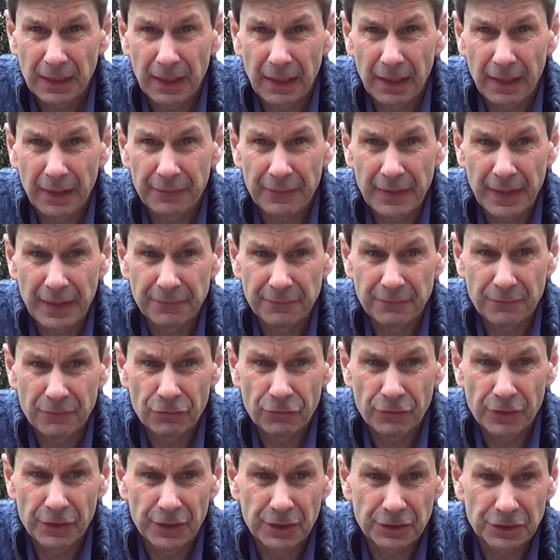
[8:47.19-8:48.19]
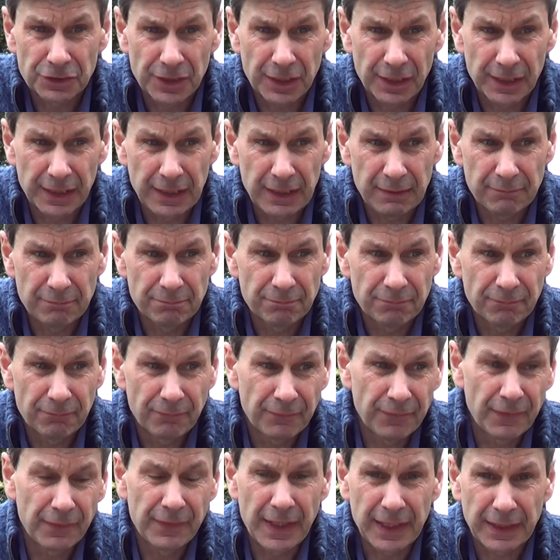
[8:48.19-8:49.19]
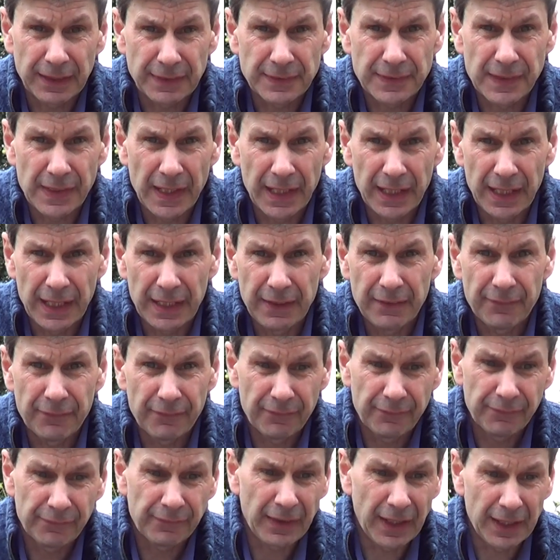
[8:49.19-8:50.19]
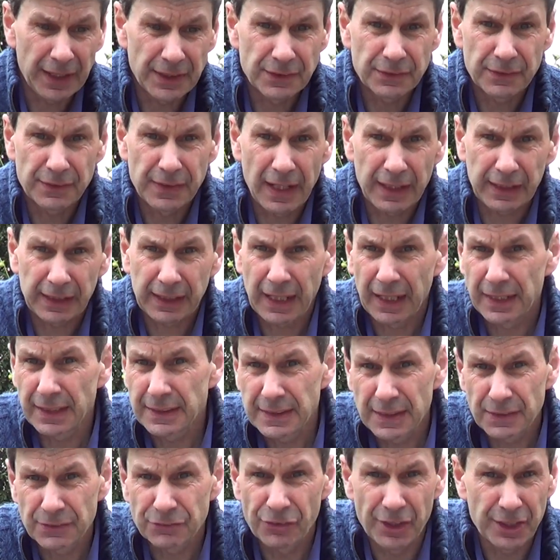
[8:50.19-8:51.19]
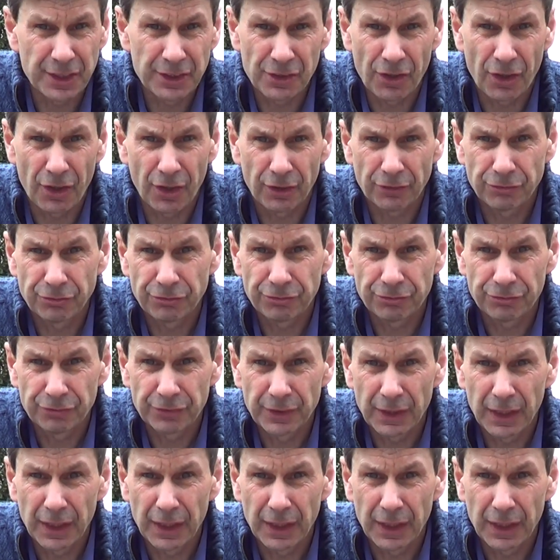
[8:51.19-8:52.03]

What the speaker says: and then virtually the next day that case is written off.